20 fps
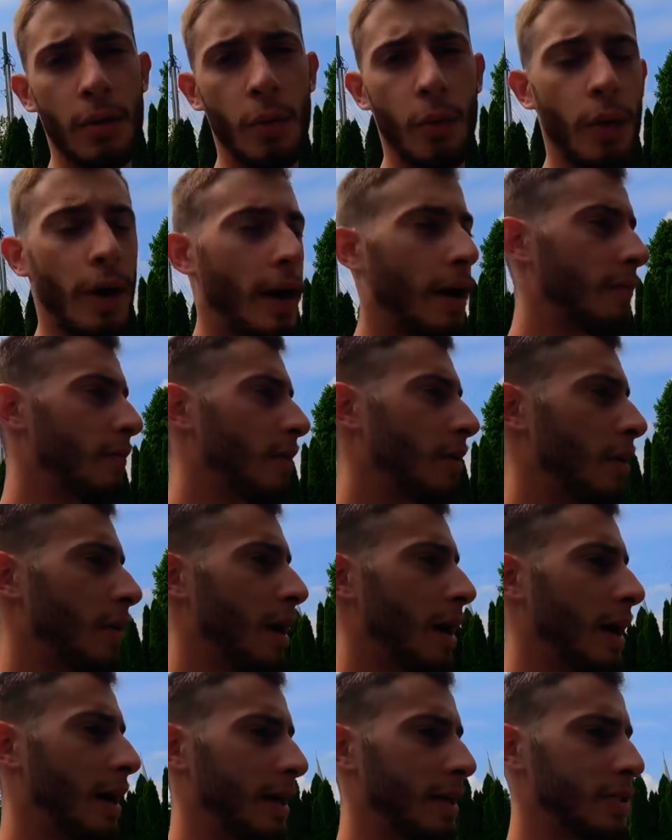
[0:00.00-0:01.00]

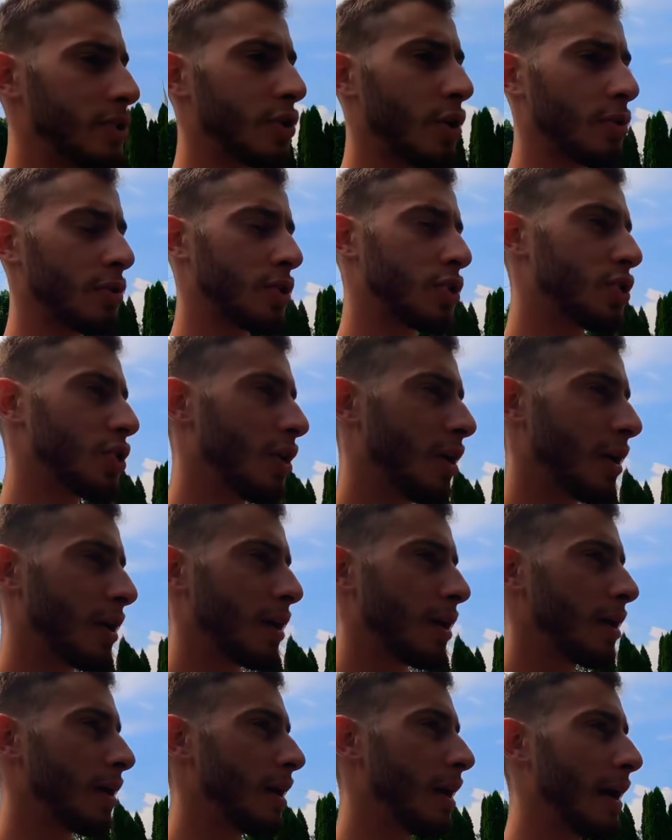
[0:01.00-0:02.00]
whenever I start the
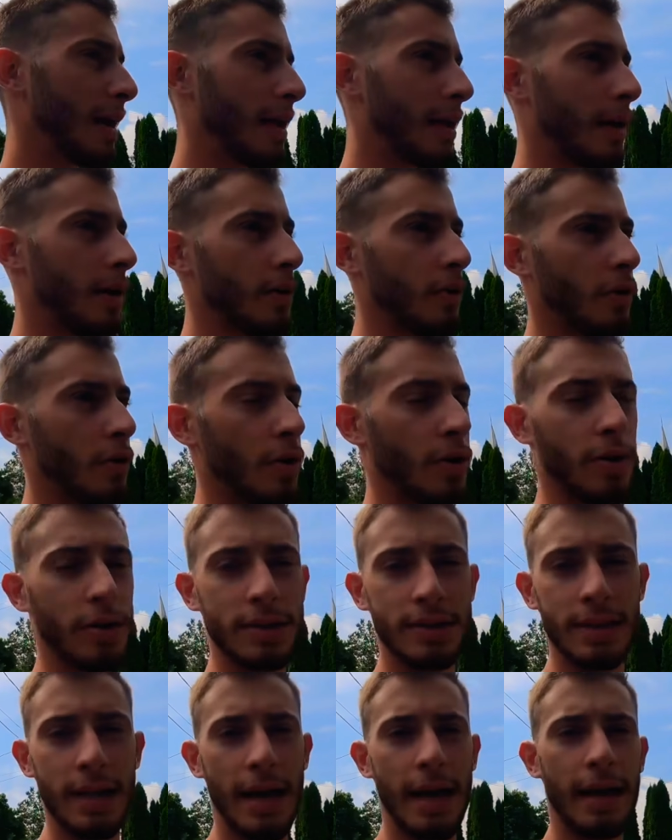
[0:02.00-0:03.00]
truck I get an
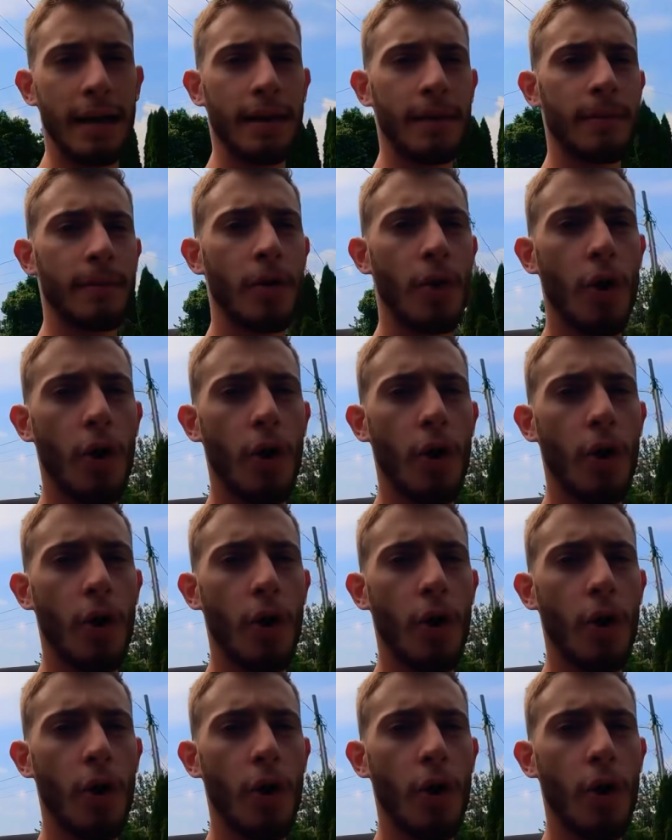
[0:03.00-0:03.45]
alert saying